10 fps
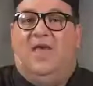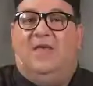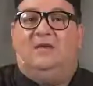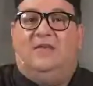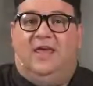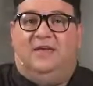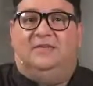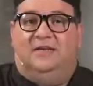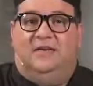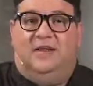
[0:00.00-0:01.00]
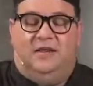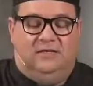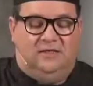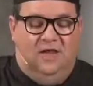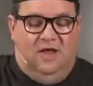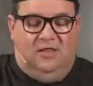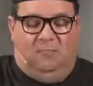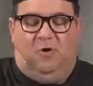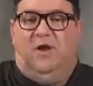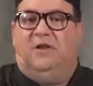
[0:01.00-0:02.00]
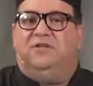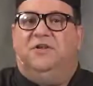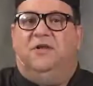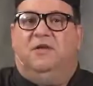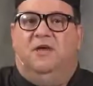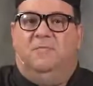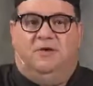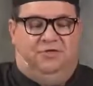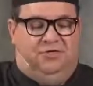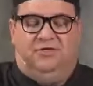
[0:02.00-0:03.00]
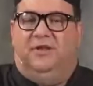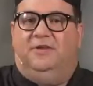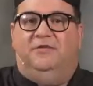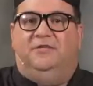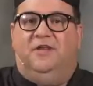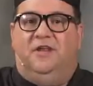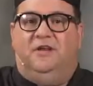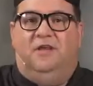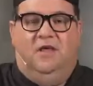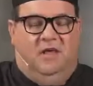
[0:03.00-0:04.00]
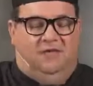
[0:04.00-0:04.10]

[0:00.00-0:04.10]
and quesadillas. The product's going to come in just like you see it.